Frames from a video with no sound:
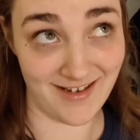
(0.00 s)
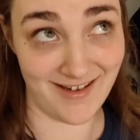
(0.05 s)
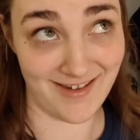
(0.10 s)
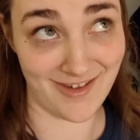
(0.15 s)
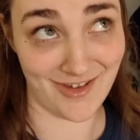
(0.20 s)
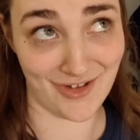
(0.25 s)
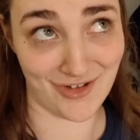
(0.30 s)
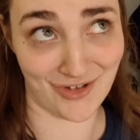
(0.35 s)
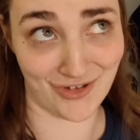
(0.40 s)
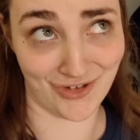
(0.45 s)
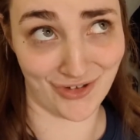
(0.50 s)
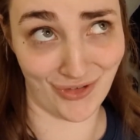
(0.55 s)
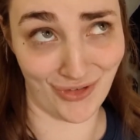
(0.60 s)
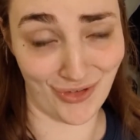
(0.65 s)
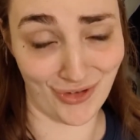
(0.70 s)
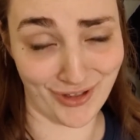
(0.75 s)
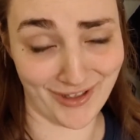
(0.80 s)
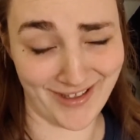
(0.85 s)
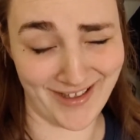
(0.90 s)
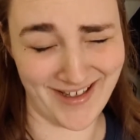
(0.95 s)
and started
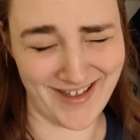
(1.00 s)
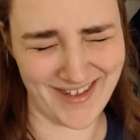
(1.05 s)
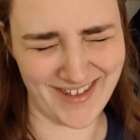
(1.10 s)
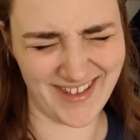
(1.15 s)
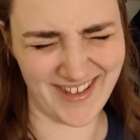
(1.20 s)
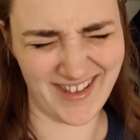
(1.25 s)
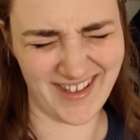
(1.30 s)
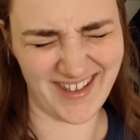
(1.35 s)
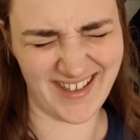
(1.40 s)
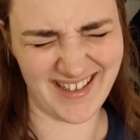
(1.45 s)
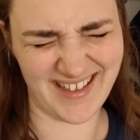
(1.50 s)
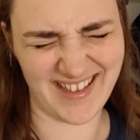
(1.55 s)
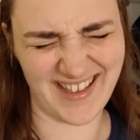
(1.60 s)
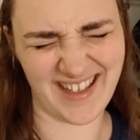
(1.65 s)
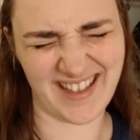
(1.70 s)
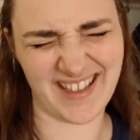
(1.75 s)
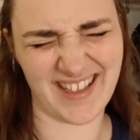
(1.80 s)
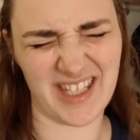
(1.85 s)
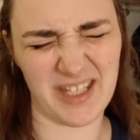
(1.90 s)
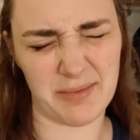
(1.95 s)
organizing, and I
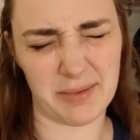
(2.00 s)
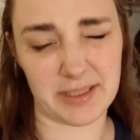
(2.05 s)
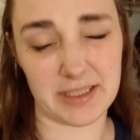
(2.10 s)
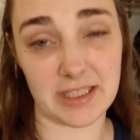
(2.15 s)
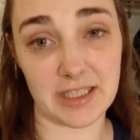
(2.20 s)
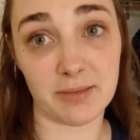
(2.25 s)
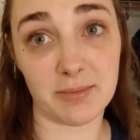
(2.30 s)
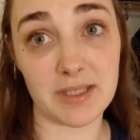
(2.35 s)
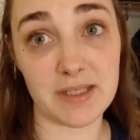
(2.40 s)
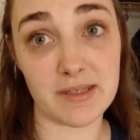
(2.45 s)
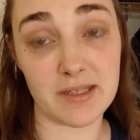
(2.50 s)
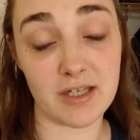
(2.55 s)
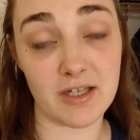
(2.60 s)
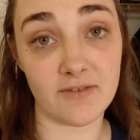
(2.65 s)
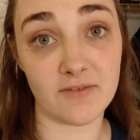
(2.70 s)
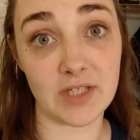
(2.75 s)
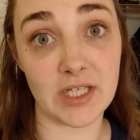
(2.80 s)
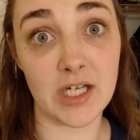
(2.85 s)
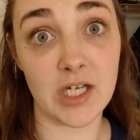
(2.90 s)
had to keep on telling myself